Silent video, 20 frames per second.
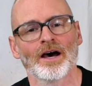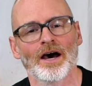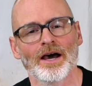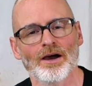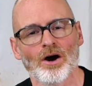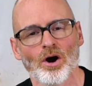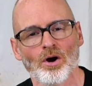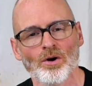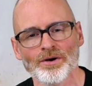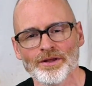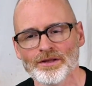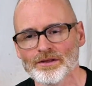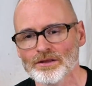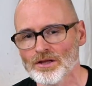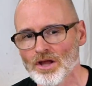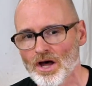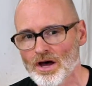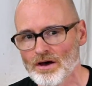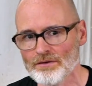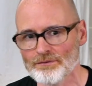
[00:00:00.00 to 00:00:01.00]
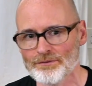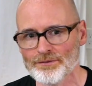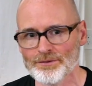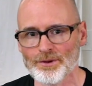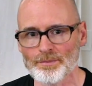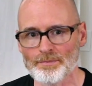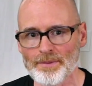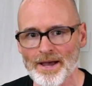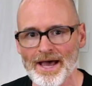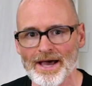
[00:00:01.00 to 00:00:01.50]
I already love
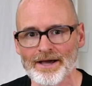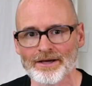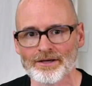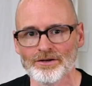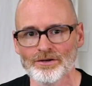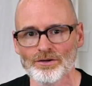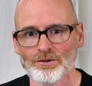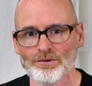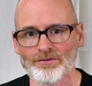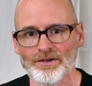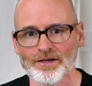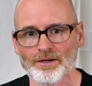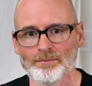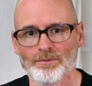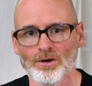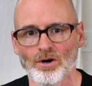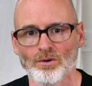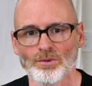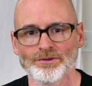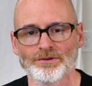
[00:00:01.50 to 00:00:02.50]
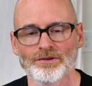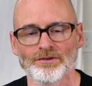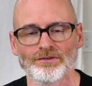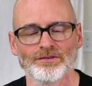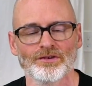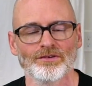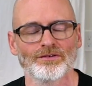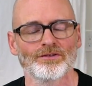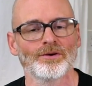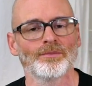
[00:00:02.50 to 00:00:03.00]
the pack canoes I can build with this
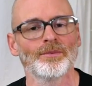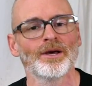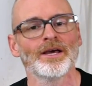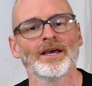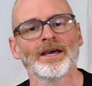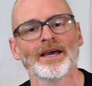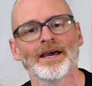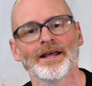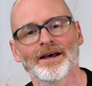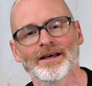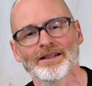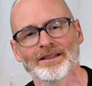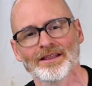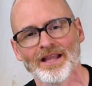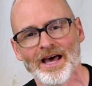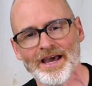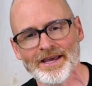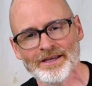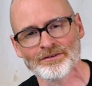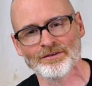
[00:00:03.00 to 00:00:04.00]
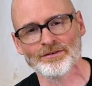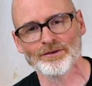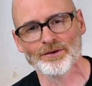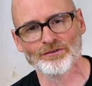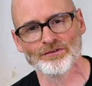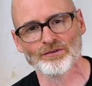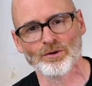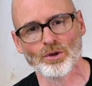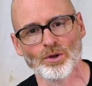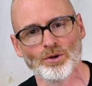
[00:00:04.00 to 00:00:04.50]
system, and I liked the
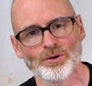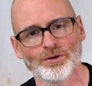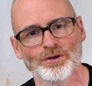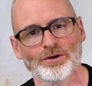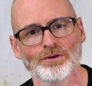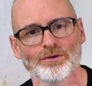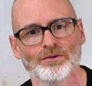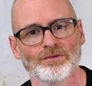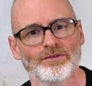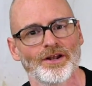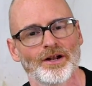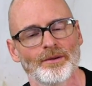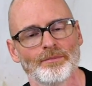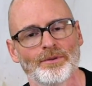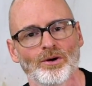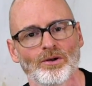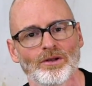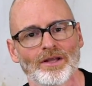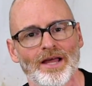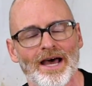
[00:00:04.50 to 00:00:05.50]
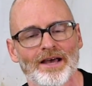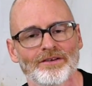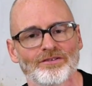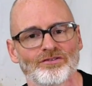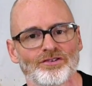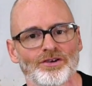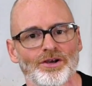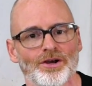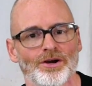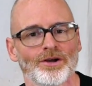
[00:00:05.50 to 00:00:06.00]
solo canoes that I built
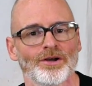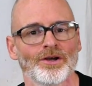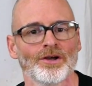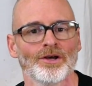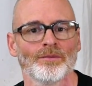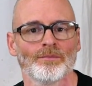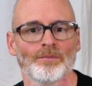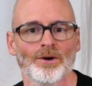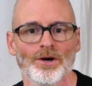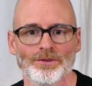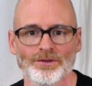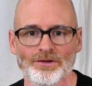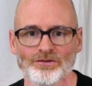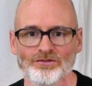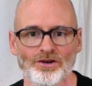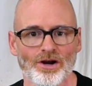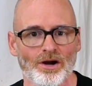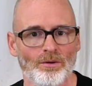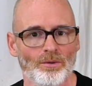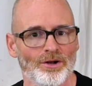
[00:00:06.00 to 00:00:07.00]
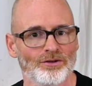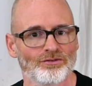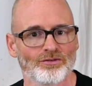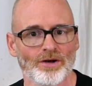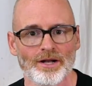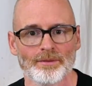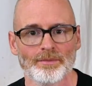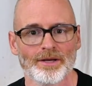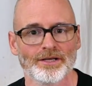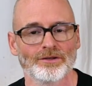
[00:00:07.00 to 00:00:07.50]
last year, but this year I wanna to
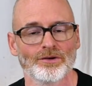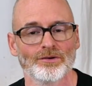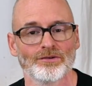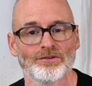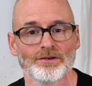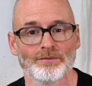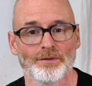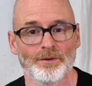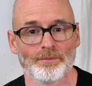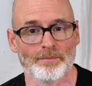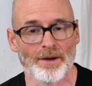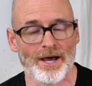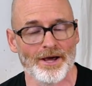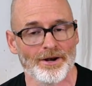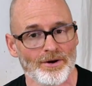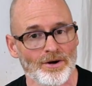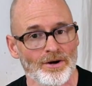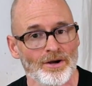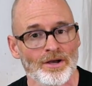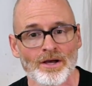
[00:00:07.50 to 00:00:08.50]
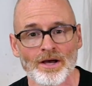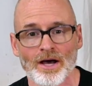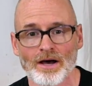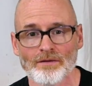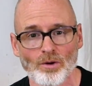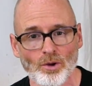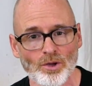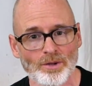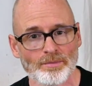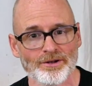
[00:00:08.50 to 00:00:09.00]
try to make those even better.
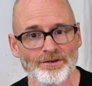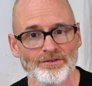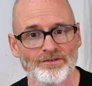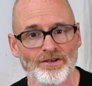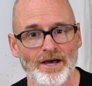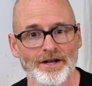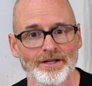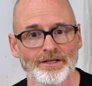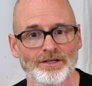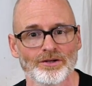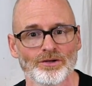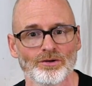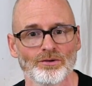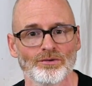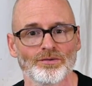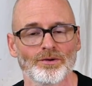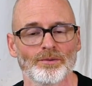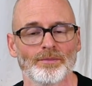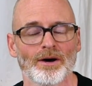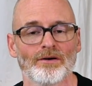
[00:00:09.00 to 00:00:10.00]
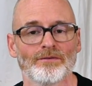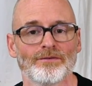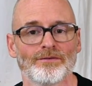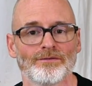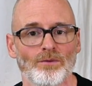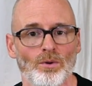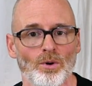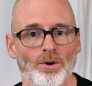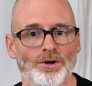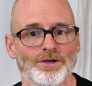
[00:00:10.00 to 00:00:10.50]
I've only been designing canoes for about
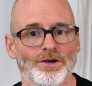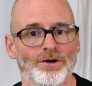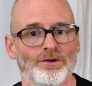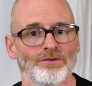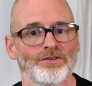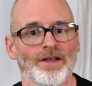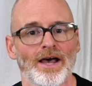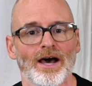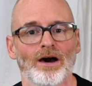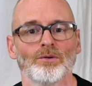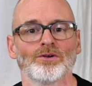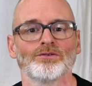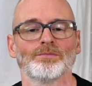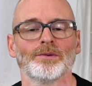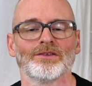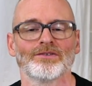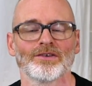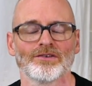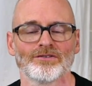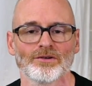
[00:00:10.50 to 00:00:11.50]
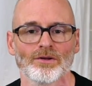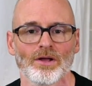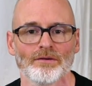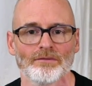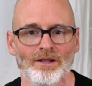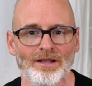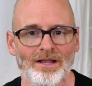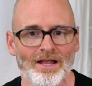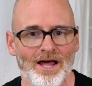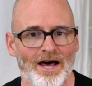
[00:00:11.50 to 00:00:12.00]
four years now, which means I still have
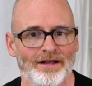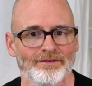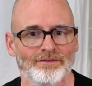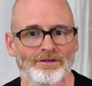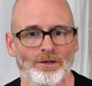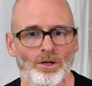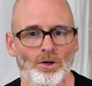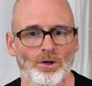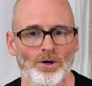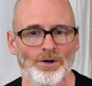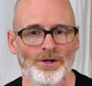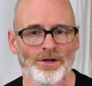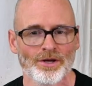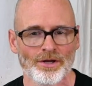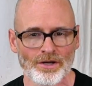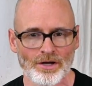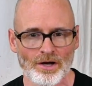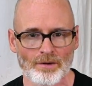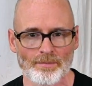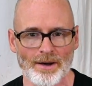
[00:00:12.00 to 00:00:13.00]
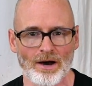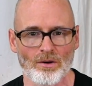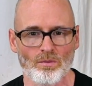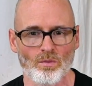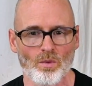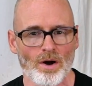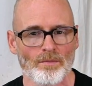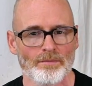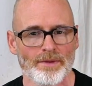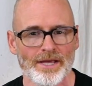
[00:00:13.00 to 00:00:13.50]
a lot to learn about
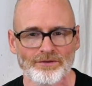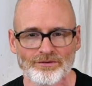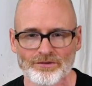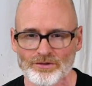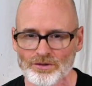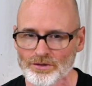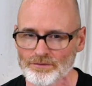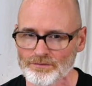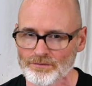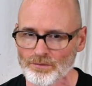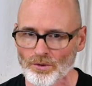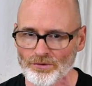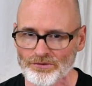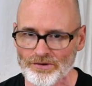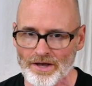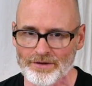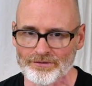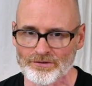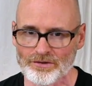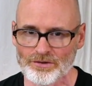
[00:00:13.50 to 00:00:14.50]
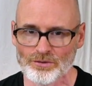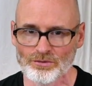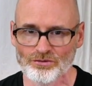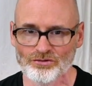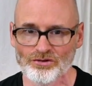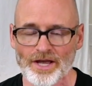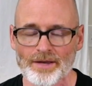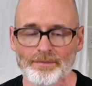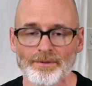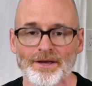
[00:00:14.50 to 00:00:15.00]
what makes a good full-size canoe
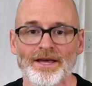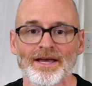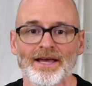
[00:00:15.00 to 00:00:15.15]
shape